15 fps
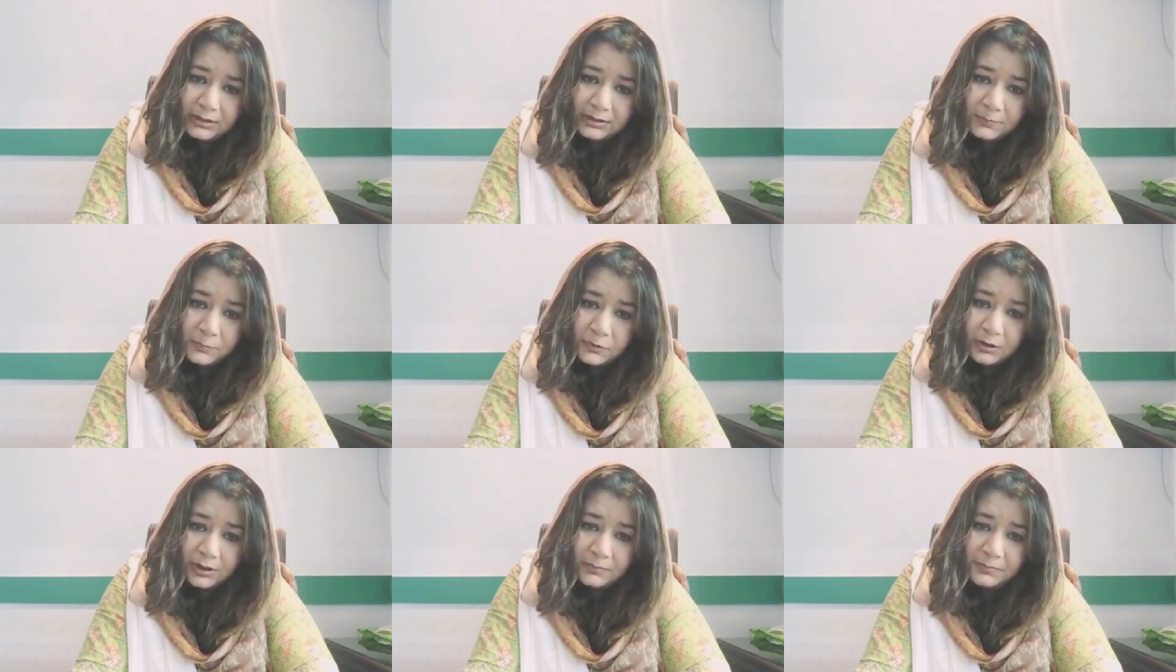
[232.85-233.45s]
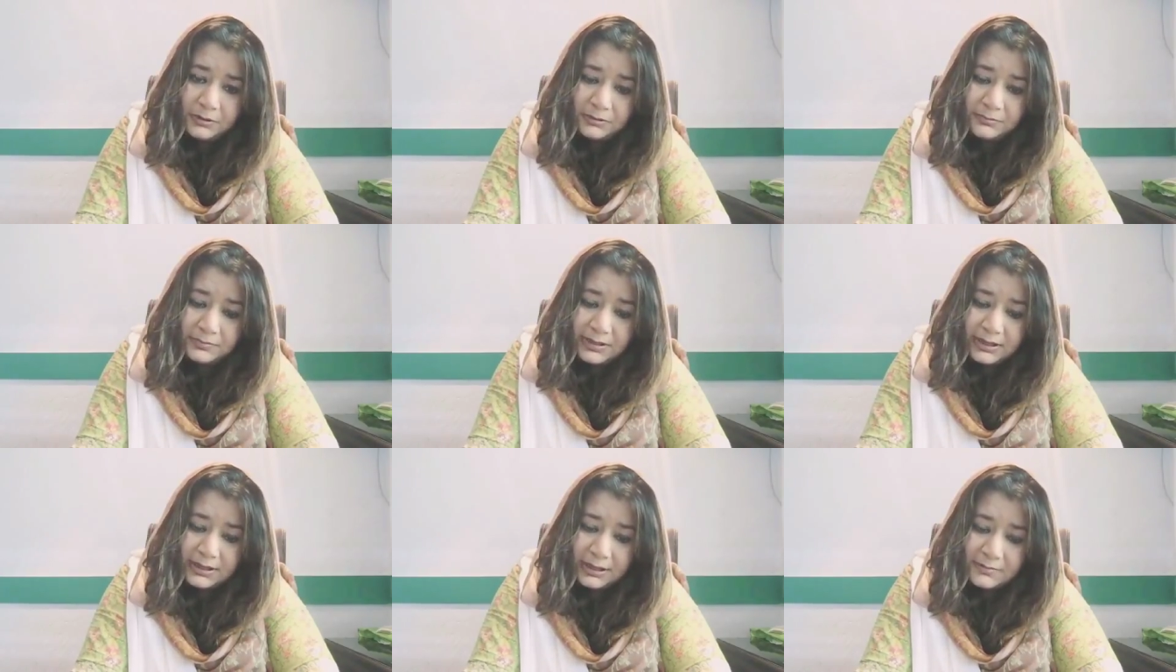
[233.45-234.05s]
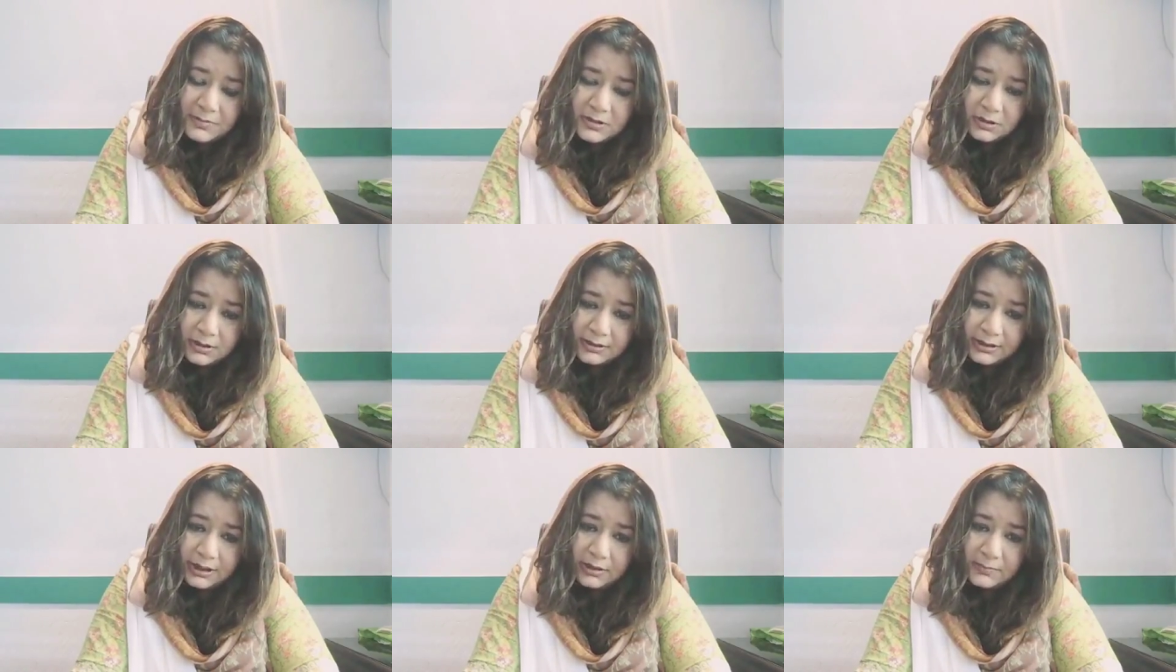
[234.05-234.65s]
The problem that I'm
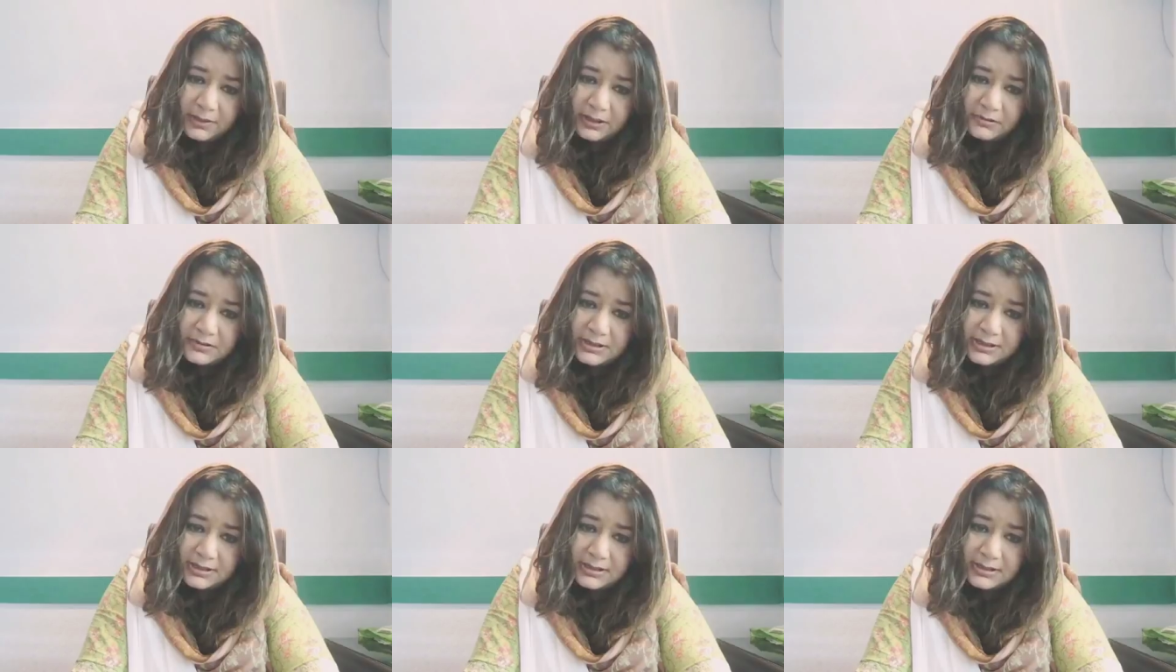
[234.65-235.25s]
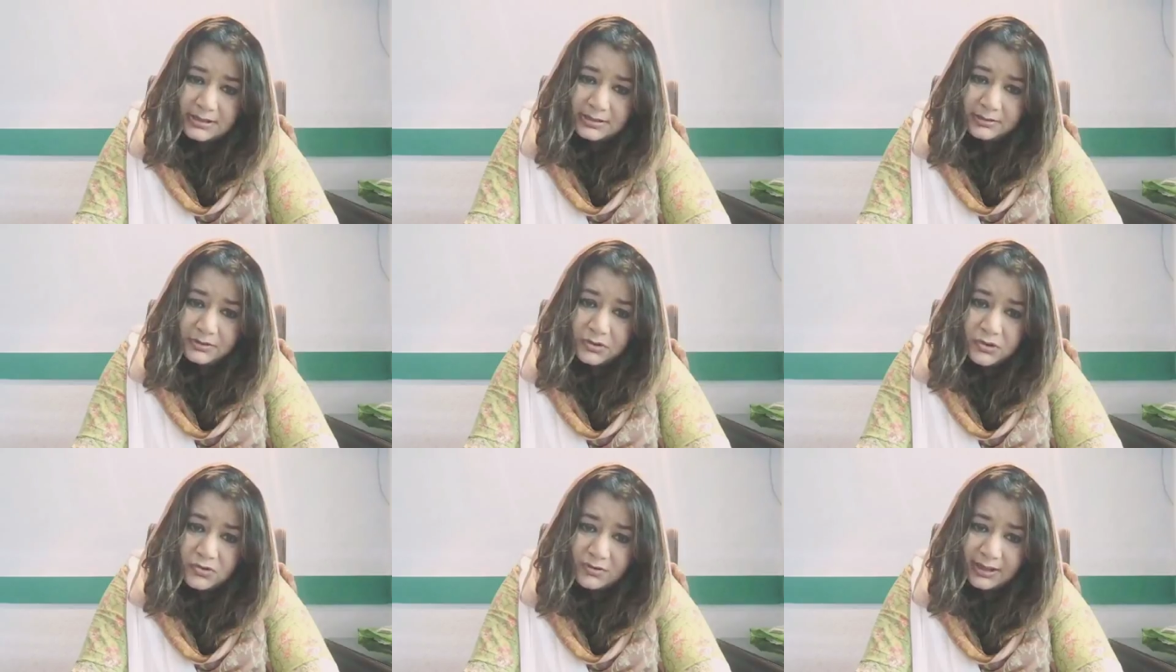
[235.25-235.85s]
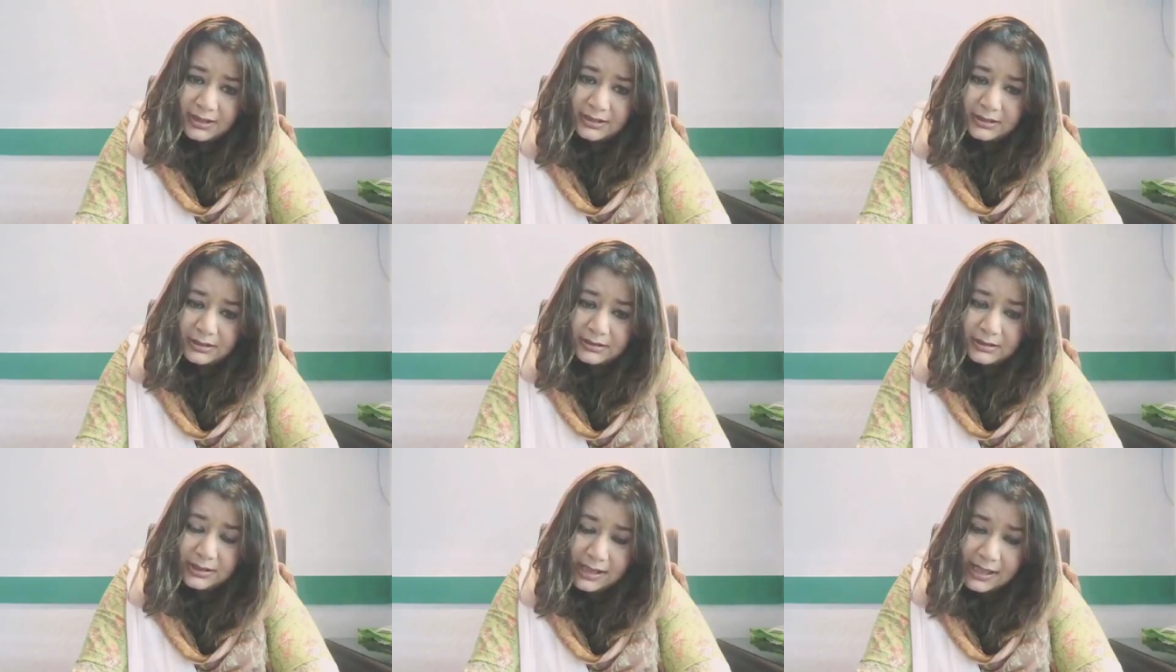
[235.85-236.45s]
talking about is
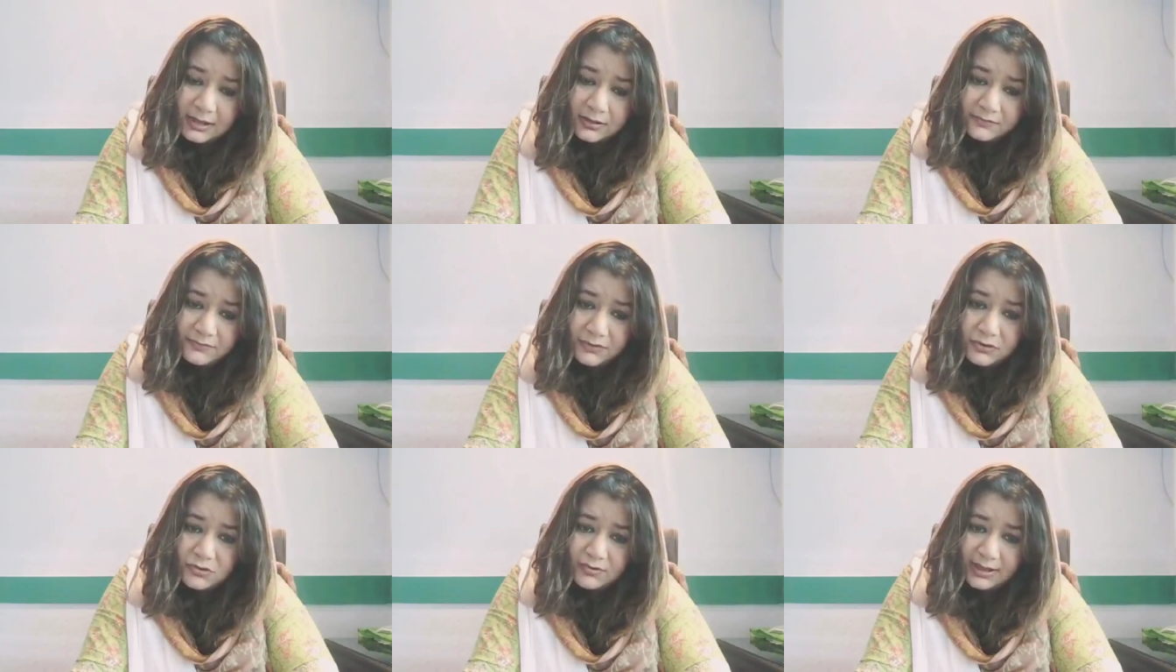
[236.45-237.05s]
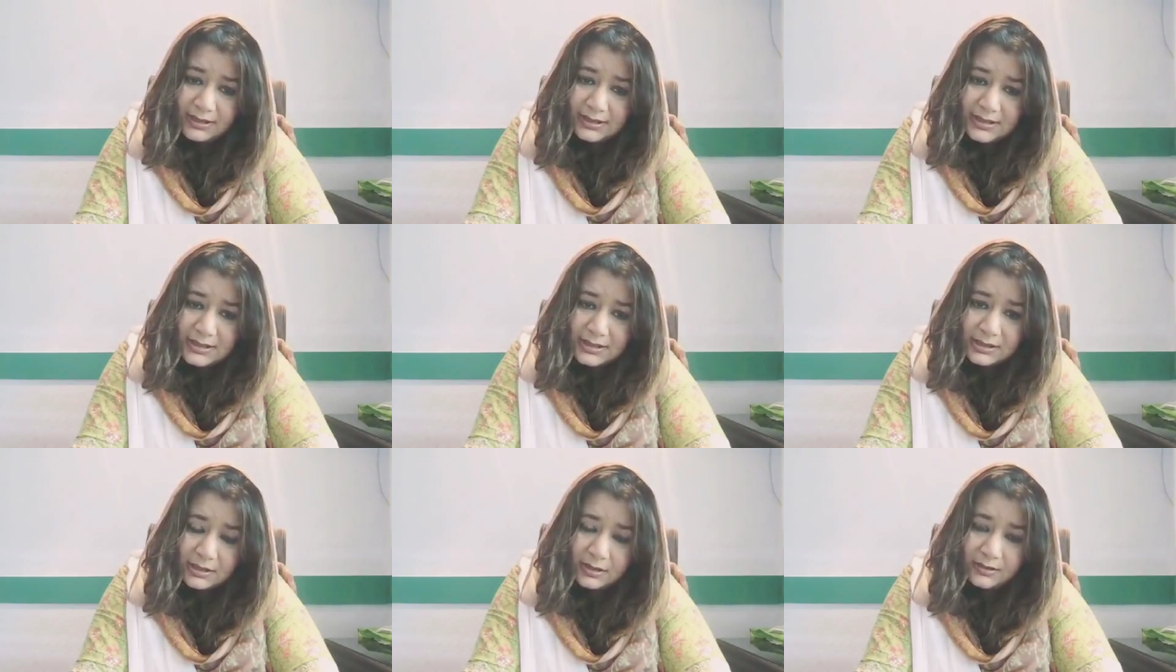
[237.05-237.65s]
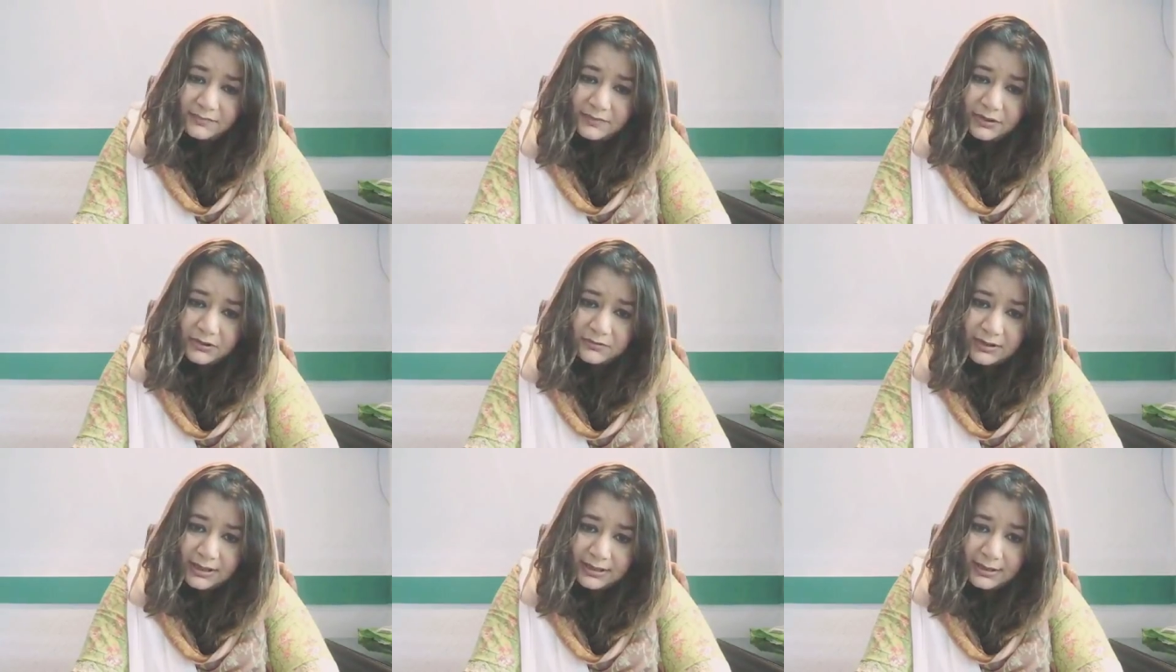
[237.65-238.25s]
the lack of neutrality of the
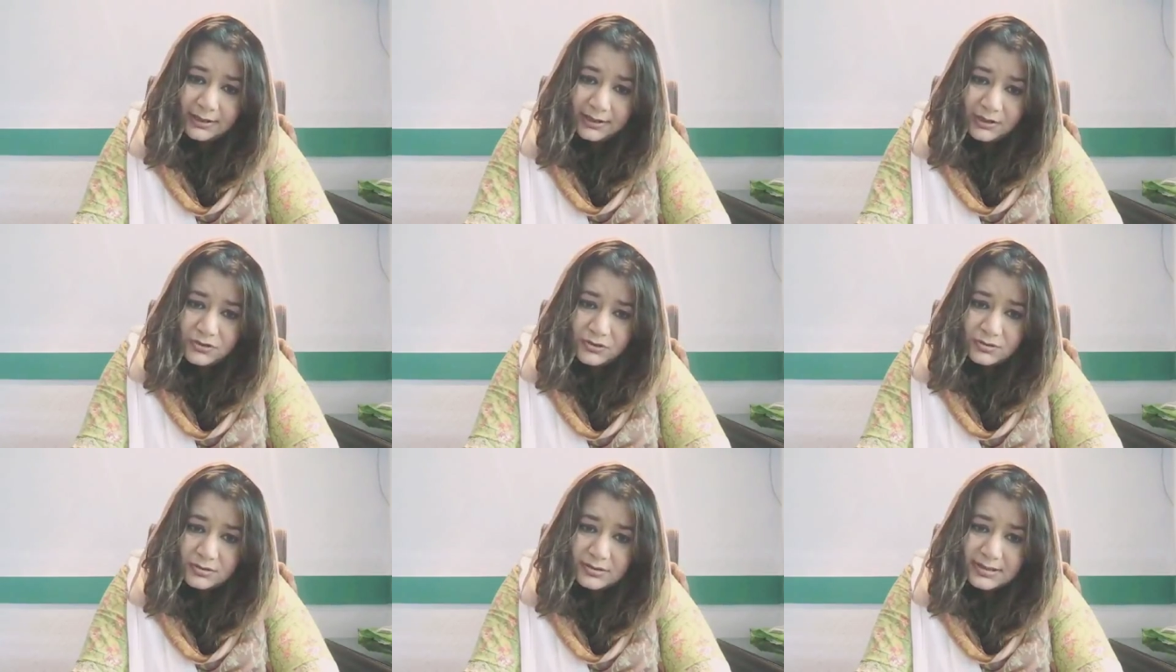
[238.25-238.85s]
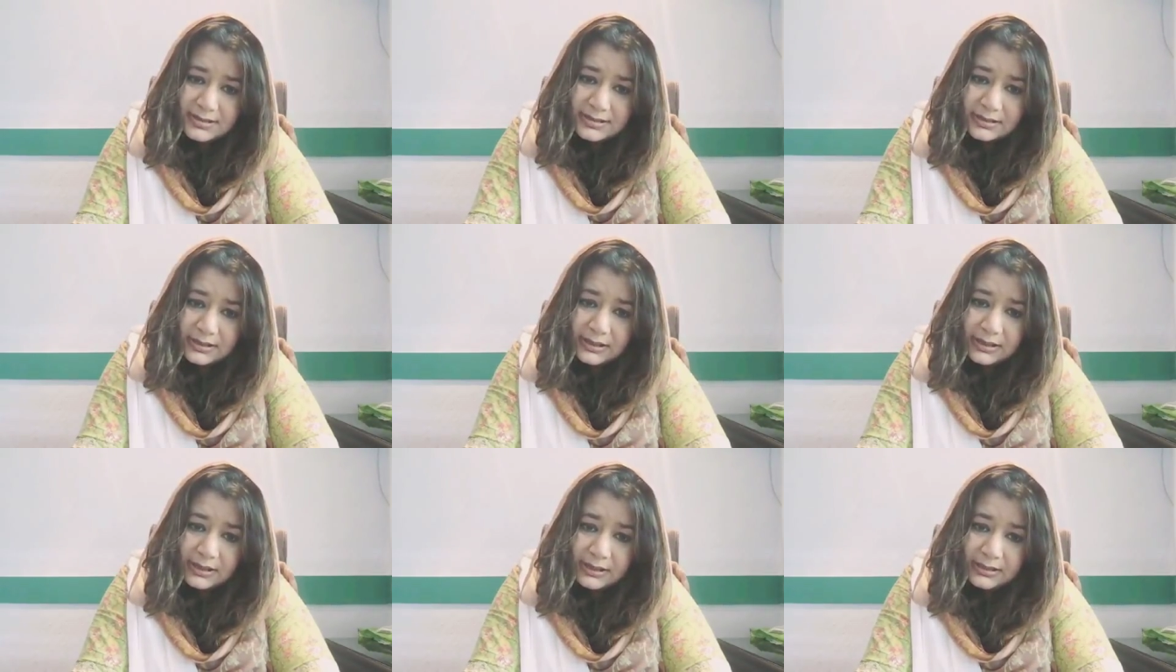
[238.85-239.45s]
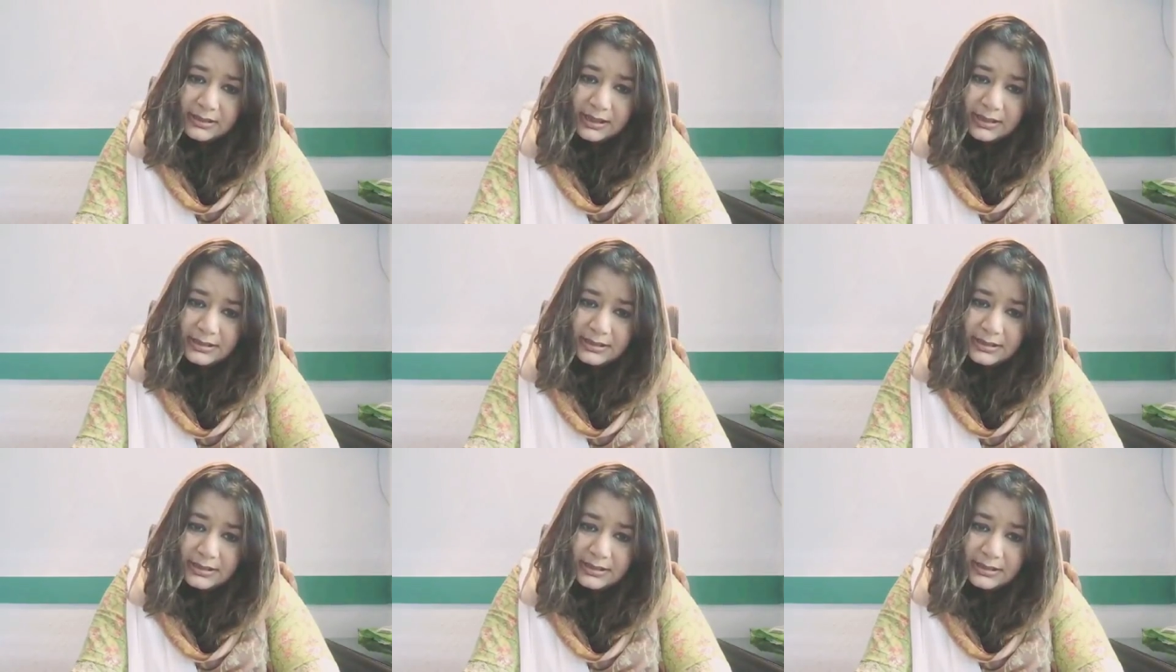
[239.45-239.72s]
United Nations that